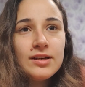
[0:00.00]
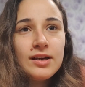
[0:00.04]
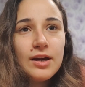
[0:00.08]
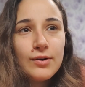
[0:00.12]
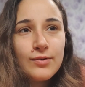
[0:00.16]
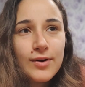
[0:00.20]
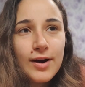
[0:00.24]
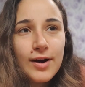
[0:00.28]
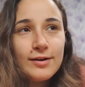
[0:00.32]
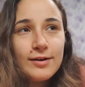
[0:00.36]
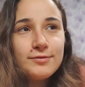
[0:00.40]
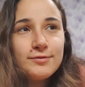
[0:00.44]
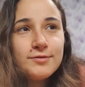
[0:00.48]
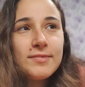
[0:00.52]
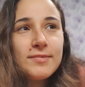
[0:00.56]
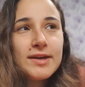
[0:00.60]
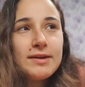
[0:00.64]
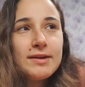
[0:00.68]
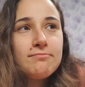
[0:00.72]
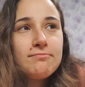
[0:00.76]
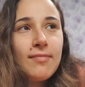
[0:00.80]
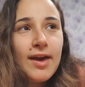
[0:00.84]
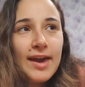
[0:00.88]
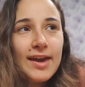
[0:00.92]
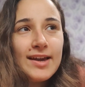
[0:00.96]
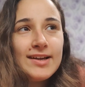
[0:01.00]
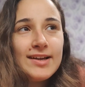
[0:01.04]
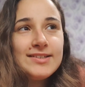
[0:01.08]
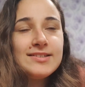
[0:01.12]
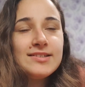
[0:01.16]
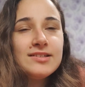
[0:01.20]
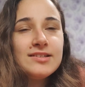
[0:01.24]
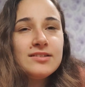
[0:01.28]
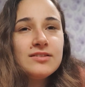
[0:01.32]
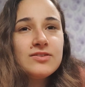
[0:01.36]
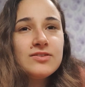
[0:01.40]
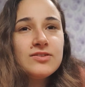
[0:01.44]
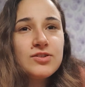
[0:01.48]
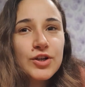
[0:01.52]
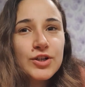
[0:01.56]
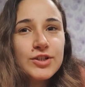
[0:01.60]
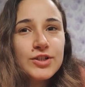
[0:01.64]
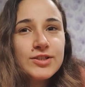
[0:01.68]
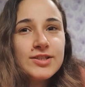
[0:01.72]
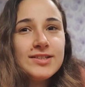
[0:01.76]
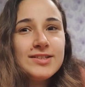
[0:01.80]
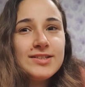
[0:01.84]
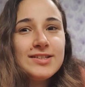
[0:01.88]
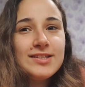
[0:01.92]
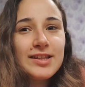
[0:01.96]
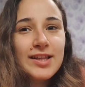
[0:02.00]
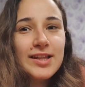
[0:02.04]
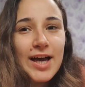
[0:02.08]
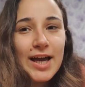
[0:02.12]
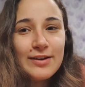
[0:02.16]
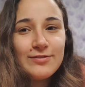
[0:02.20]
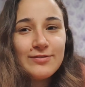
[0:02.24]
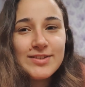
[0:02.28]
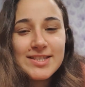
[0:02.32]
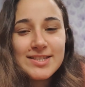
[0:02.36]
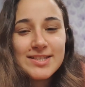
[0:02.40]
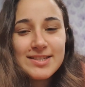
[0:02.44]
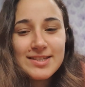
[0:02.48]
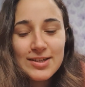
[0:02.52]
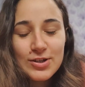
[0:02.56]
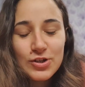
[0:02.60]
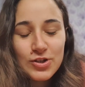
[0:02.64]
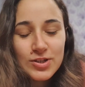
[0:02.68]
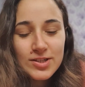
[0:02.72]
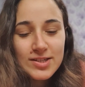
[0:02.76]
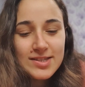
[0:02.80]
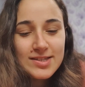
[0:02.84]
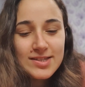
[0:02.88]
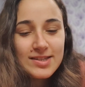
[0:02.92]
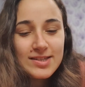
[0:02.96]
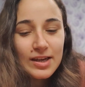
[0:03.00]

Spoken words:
around me made certain life decisions.